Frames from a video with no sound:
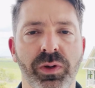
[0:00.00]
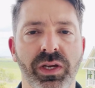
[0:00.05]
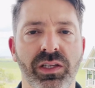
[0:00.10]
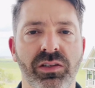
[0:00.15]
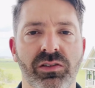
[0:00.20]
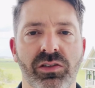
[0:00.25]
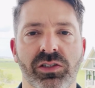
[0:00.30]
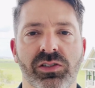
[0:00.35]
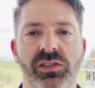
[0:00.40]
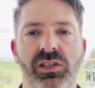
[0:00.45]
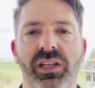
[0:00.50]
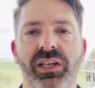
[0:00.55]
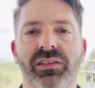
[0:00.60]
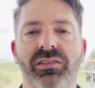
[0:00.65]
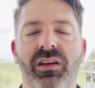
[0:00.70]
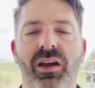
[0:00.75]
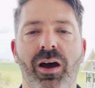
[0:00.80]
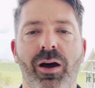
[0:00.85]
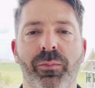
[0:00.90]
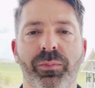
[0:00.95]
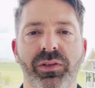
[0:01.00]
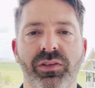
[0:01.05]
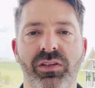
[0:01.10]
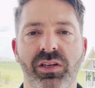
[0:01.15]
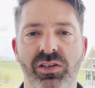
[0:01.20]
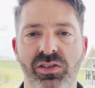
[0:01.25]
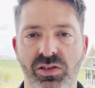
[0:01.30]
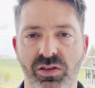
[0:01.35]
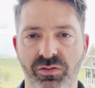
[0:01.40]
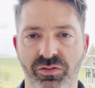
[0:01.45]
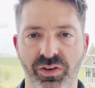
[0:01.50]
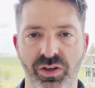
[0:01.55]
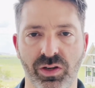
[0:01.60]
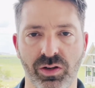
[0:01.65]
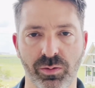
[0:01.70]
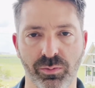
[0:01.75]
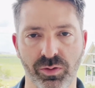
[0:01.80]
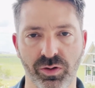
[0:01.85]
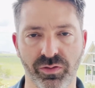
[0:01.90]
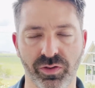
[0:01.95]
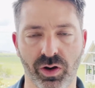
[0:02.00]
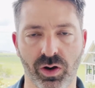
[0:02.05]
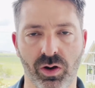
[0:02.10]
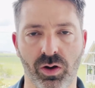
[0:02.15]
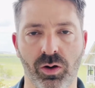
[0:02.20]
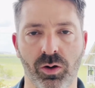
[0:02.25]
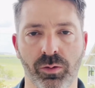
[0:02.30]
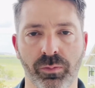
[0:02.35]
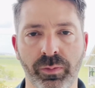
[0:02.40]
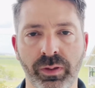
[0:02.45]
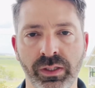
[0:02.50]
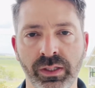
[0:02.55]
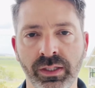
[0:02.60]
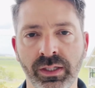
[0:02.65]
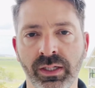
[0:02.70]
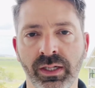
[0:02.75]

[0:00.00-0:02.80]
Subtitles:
means there's less competition for you to move your home.